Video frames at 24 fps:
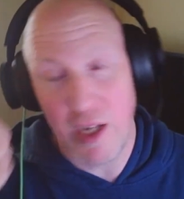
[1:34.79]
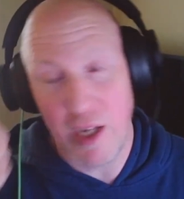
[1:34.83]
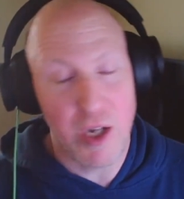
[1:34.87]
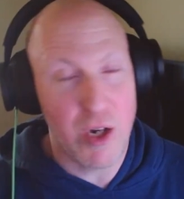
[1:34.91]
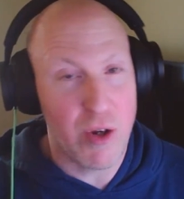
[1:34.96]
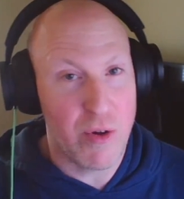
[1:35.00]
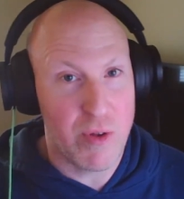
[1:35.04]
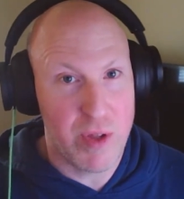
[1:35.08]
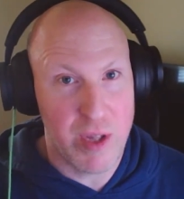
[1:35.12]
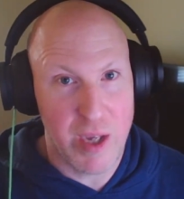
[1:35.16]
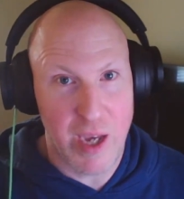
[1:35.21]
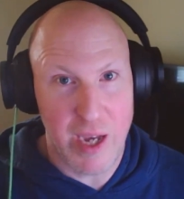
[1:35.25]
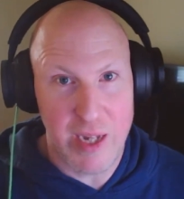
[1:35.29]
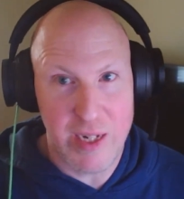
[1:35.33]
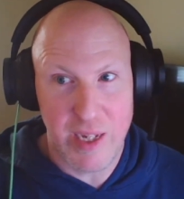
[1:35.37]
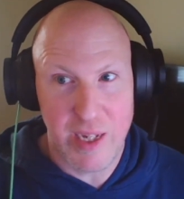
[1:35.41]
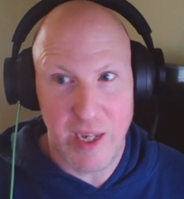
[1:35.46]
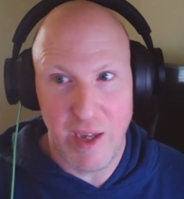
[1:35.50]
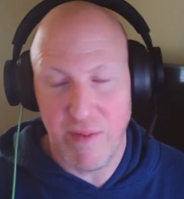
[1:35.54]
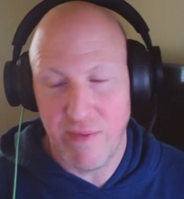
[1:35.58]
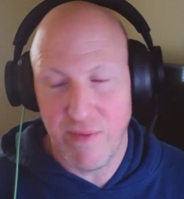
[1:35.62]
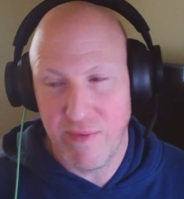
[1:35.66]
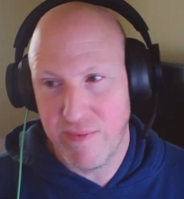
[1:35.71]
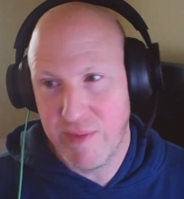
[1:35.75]
The
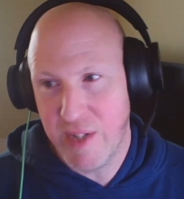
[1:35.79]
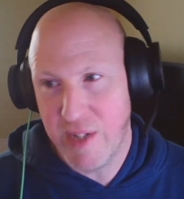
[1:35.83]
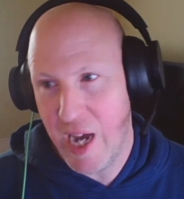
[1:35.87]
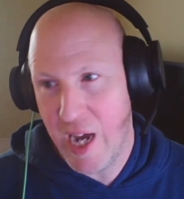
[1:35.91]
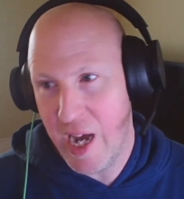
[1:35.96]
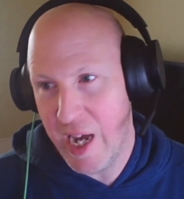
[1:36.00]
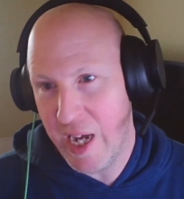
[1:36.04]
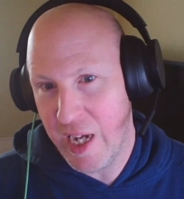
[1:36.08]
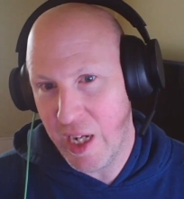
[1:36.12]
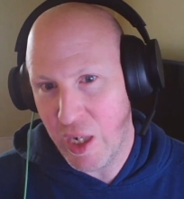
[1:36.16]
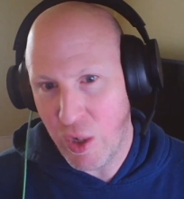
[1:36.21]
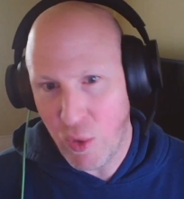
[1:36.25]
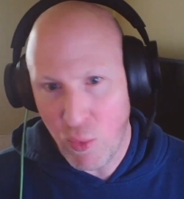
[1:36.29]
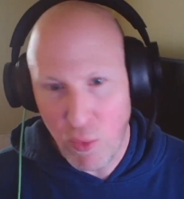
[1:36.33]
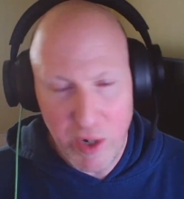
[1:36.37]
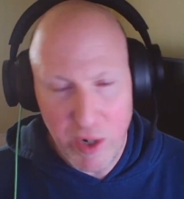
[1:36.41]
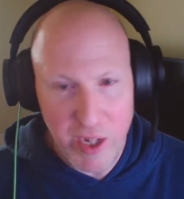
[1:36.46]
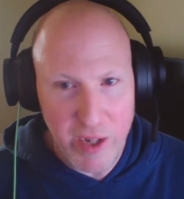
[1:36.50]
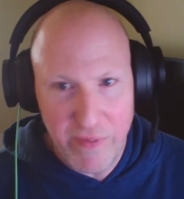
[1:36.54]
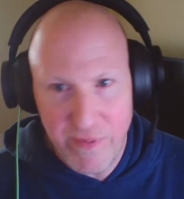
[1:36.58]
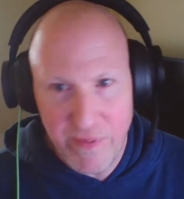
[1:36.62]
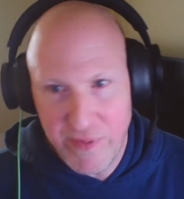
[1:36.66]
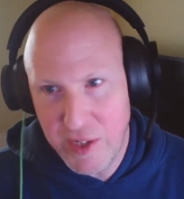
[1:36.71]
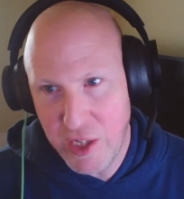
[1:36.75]
idea of tying
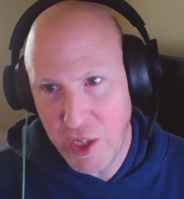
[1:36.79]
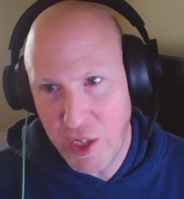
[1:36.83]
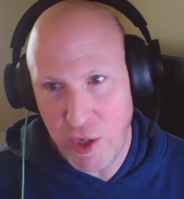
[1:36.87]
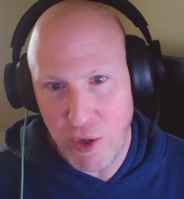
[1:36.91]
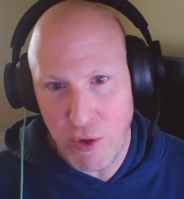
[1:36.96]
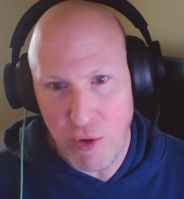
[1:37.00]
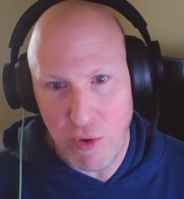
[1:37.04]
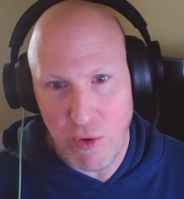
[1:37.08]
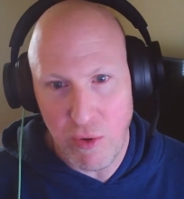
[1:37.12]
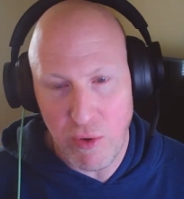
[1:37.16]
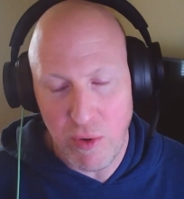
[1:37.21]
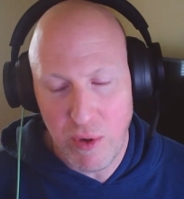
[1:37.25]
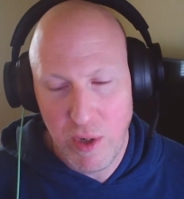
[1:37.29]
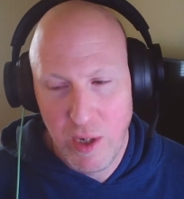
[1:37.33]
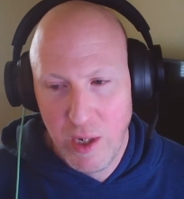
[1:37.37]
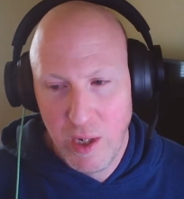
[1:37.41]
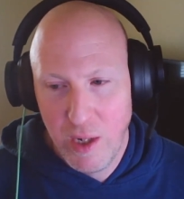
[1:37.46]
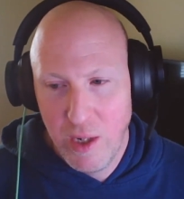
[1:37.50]
grief to